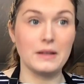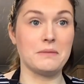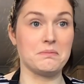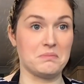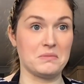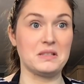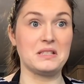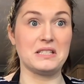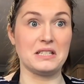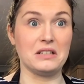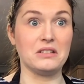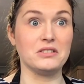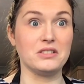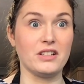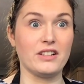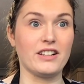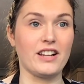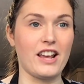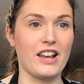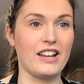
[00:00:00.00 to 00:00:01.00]
still
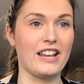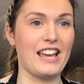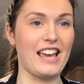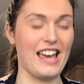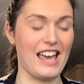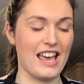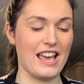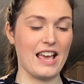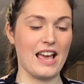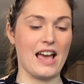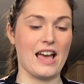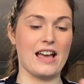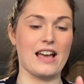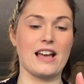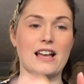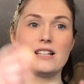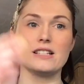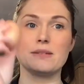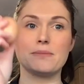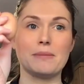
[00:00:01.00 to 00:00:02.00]
doing okay.
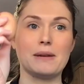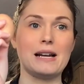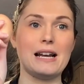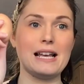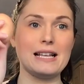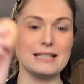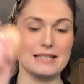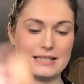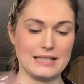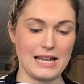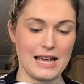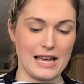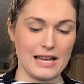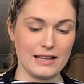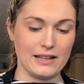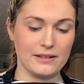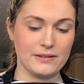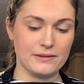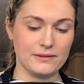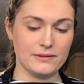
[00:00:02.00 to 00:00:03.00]
And my last egg.